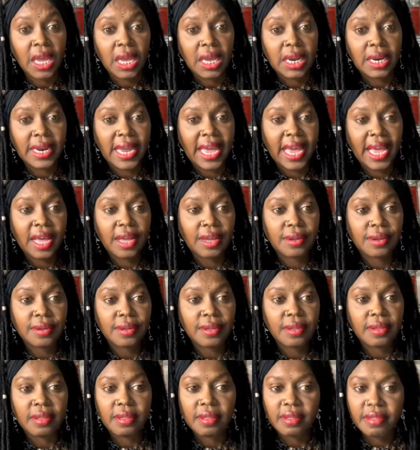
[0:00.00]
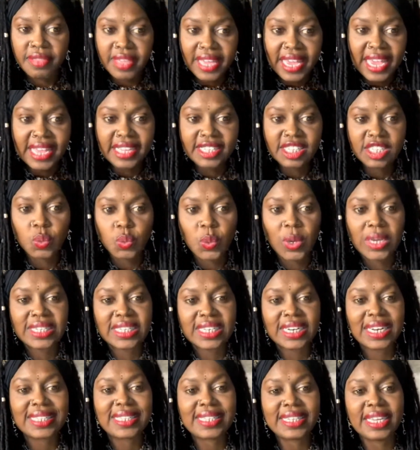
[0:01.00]
Now, this was
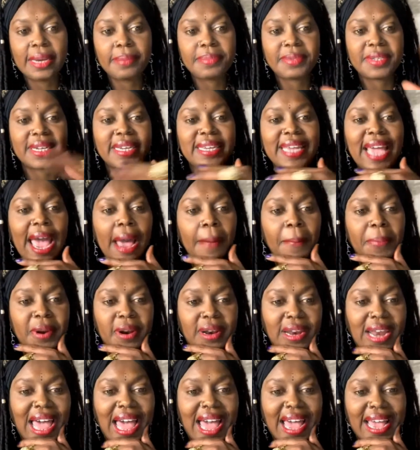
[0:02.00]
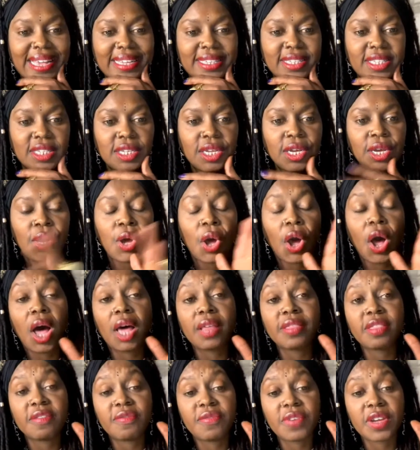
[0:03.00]
an attempt to capitalize
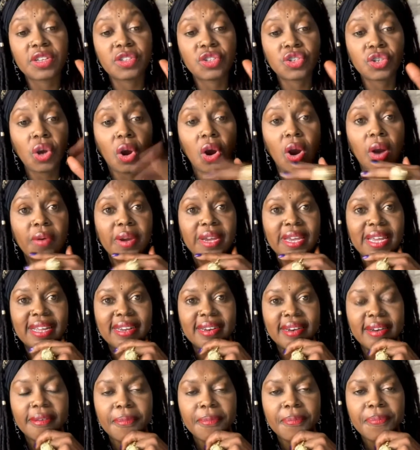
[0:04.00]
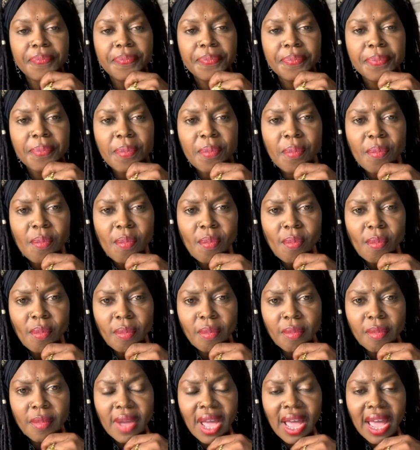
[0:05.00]
on the Victorian,
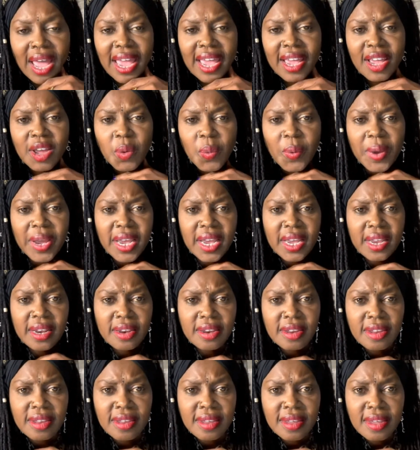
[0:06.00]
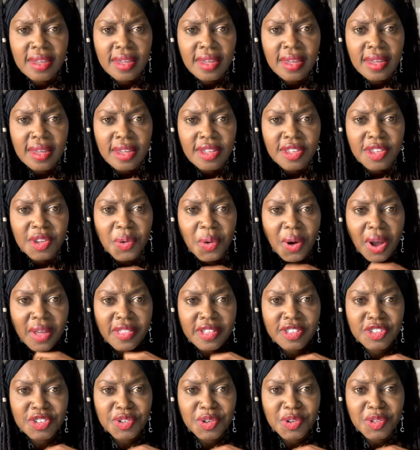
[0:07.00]
hey Queen, you are
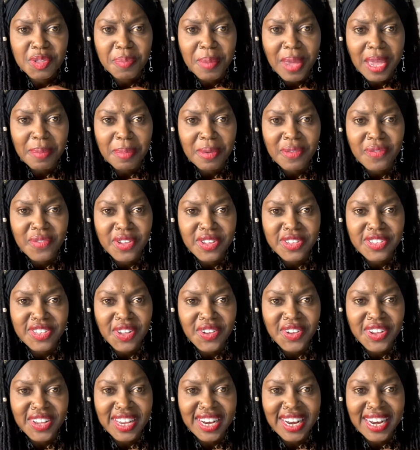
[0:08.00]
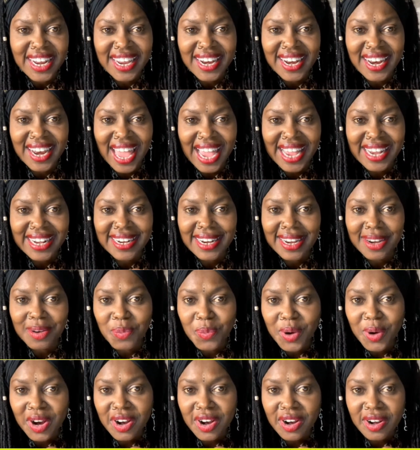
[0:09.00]
the truth, make me feel so good and enlightened, and
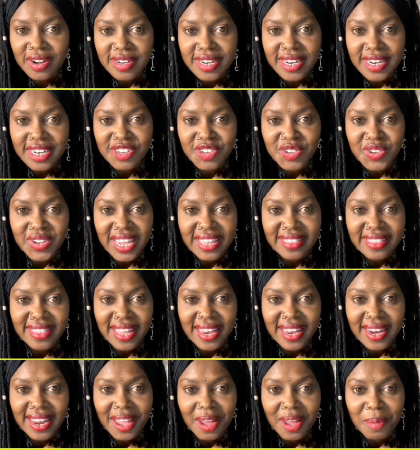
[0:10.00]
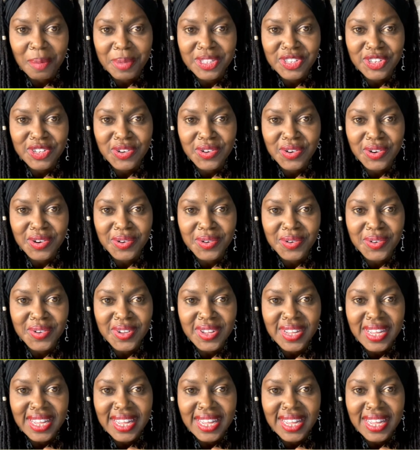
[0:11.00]
where did you get that helmet's crew?